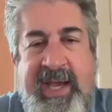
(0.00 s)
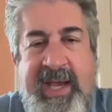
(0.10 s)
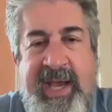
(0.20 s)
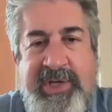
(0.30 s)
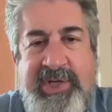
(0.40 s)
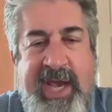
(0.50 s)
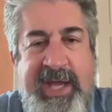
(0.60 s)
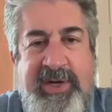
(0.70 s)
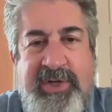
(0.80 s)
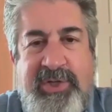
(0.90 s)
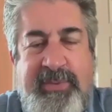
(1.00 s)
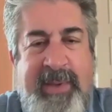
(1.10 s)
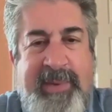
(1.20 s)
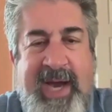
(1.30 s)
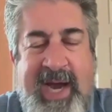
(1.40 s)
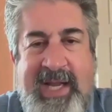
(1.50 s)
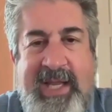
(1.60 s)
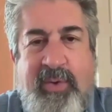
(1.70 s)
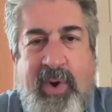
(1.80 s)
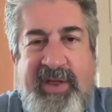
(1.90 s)
Educators who may be
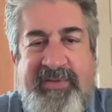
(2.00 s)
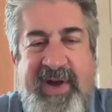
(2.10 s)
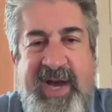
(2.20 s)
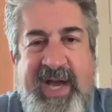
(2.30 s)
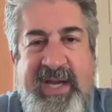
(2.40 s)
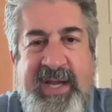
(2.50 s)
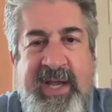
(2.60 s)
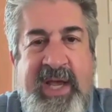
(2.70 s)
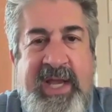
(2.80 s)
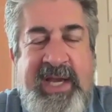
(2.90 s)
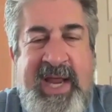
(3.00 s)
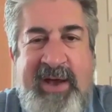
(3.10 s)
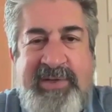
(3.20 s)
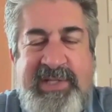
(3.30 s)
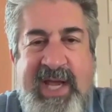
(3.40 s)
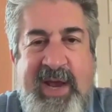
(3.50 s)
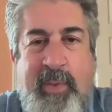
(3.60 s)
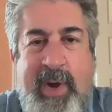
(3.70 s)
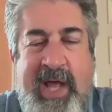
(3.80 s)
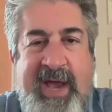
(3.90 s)
highly qualified now say,
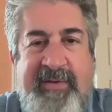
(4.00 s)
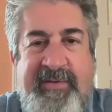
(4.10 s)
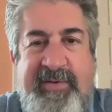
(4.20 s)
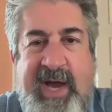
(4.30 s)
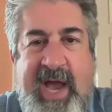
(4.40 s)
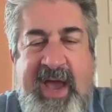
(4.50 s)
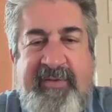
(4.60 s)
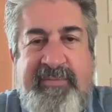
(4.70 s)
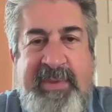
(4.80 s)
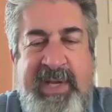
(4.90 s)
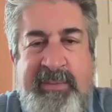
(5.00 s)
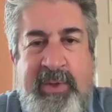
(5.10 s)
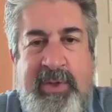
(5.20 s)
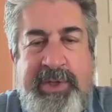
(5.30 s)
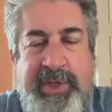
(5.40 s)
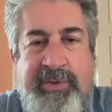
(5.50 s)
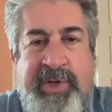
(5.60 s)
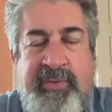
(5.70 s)
well, I have I have minimal union